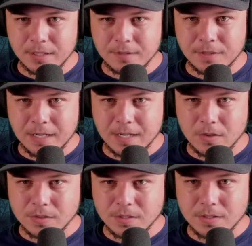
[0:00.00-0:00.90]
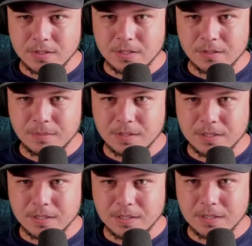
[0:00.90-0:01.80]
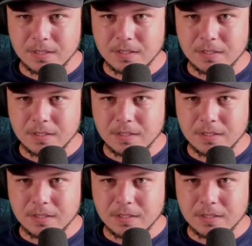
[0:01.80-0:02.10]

of the house. Let me see.